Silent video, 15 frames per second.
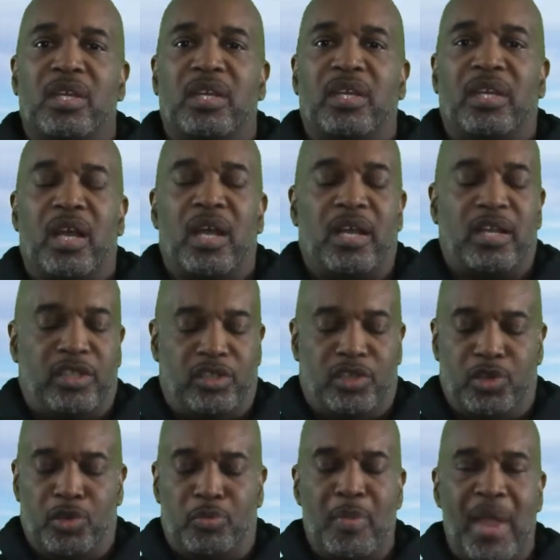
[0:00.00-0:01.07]

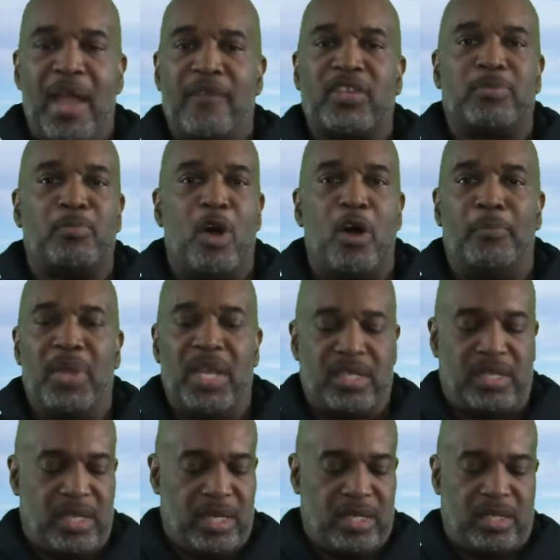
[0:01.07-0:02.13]
You may have a small
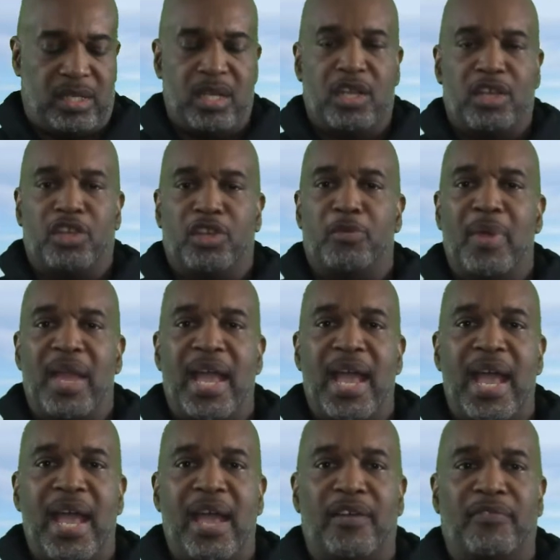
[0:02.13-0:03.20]
business. You may
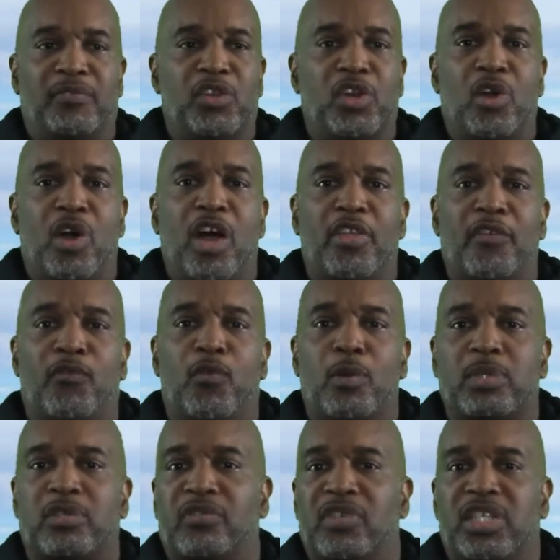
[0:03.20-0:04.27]
have, other
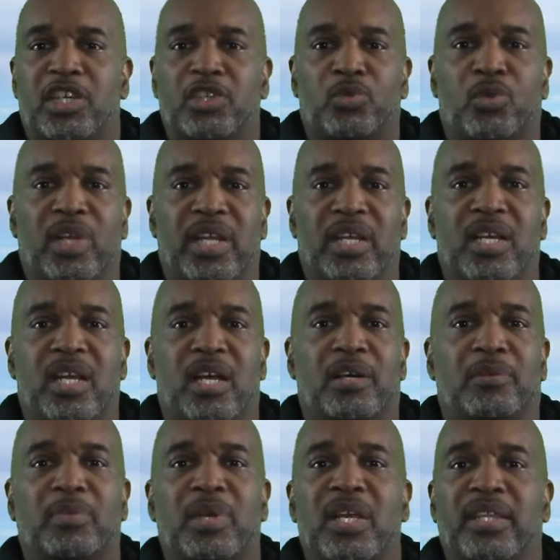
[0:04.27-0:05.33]
forms of residual
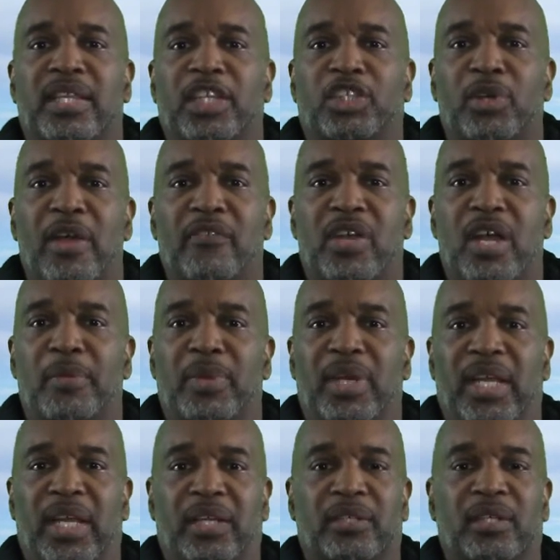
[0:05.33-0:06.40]
income that you have coming
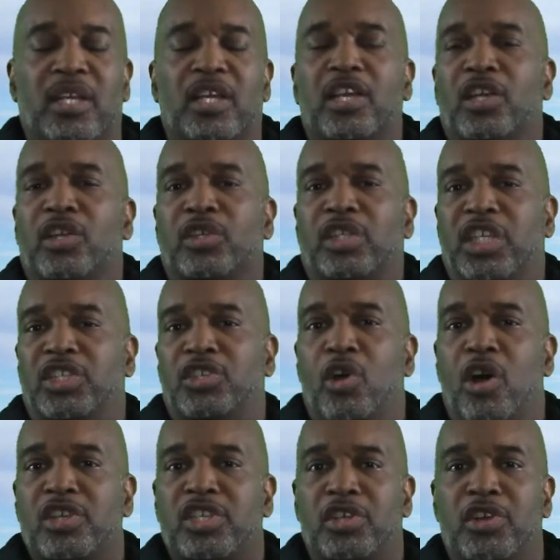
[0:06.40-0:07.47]
in. Did you
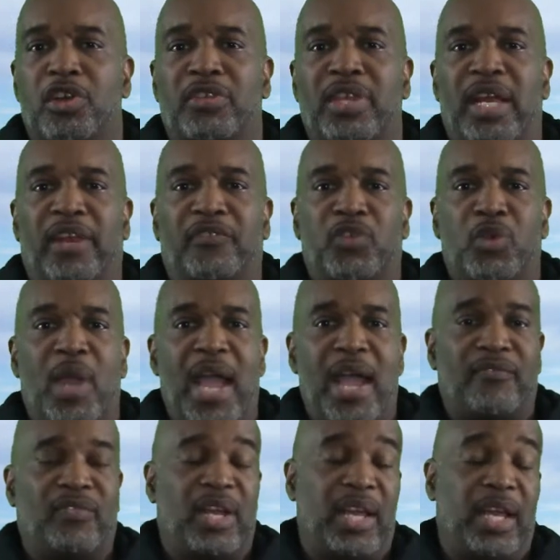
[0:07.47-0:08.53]
also know that if you
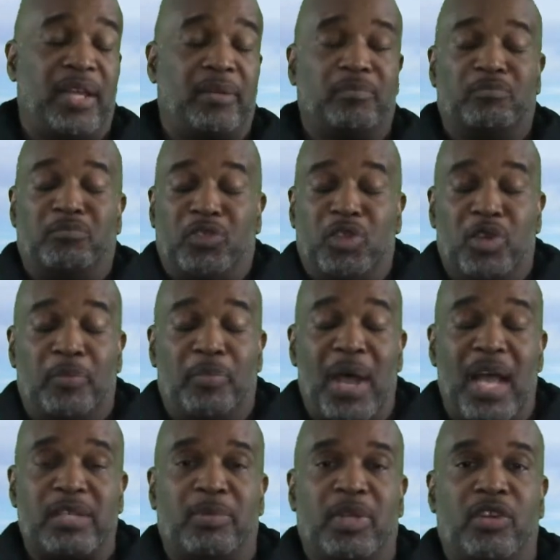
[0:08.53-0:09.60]
have land, you can
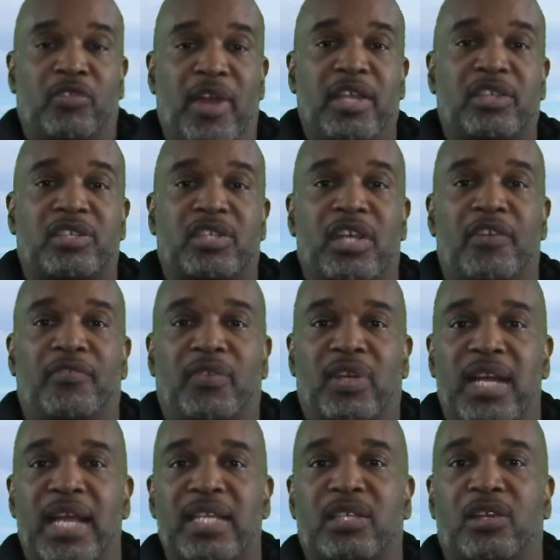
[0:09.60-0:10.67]
possibly create yourself a
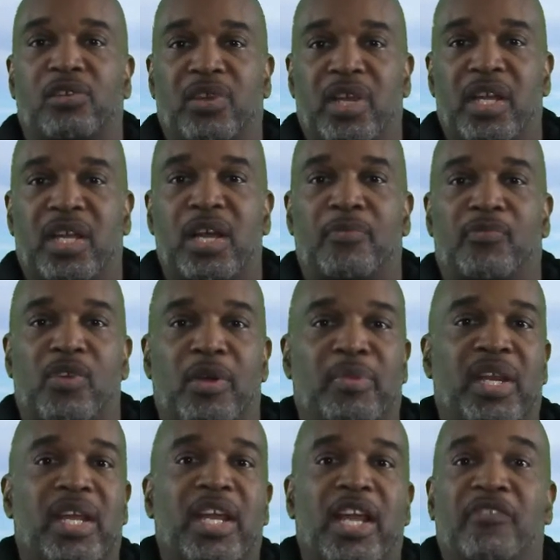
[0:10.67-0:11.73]
nice little income from
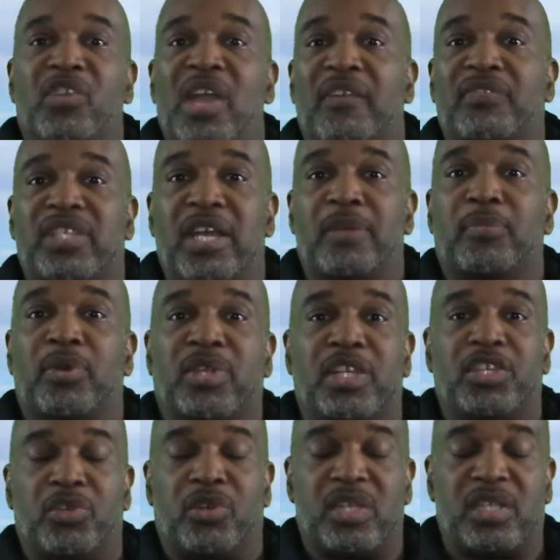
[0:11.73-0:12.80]
it? If you have timber that you can